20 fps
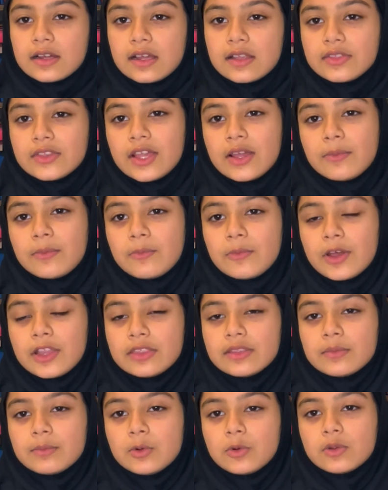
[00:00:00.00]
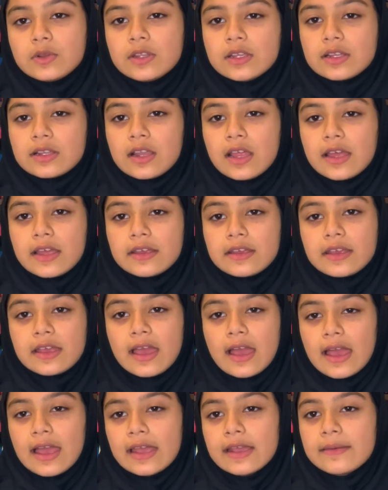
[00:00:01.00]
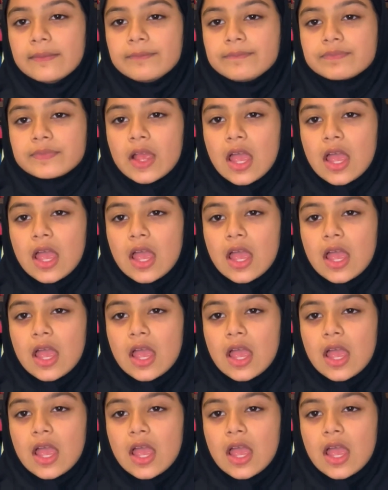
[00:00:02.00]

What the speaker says: And then when the morning light came,